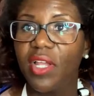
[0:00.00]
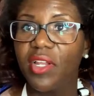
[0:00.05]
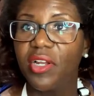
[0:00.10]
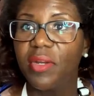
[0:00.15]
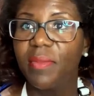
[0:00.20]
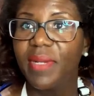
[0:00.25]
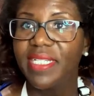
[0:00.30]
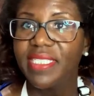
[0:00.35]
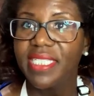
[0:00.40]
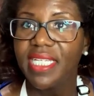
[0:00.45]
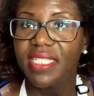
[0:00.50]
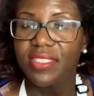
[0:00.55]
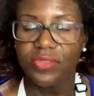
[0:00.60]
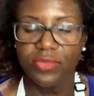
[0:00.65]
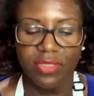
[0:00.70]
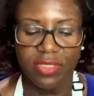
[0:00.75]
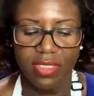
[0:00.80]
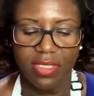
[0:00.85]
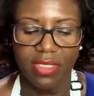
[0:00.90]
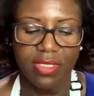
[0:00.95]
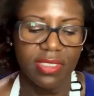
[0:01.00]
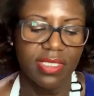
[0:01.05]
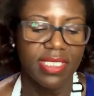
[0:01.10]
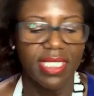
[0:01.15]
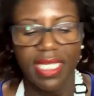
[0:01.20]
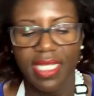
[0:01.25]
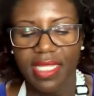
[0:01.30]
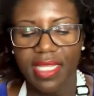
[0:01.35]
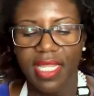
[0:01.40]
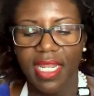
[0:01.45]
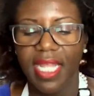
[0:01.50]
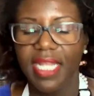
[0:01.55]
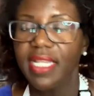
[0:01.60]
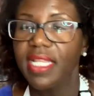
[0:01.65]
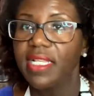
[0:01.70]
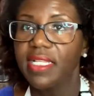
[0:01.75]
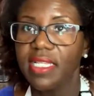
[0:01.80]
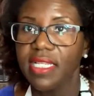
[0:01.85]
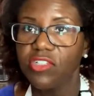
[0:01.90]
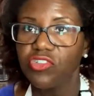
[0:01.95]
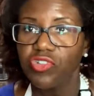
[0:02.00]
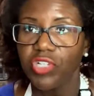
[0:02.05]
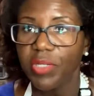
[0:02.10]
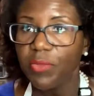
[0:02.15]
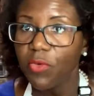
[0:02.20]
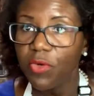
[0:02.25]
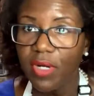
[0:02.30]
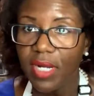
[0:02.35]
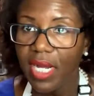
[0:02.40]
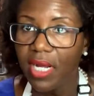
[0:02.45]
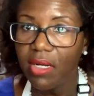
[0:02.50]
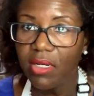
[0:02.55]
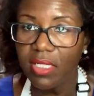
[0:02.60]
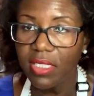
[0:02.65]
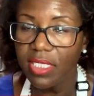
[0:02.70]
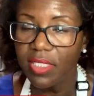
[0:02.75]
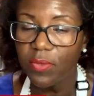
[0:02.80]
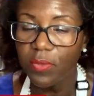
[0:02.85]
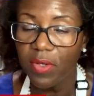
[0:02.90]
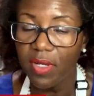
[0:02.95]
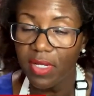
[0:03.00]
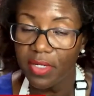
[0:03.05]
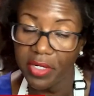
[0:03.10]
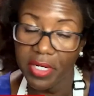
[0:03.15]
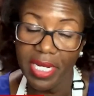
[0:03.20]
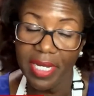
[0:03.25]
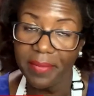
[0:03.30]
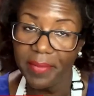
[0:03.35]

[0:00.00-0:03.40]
water. My test results said that I need to drink more alkaline water.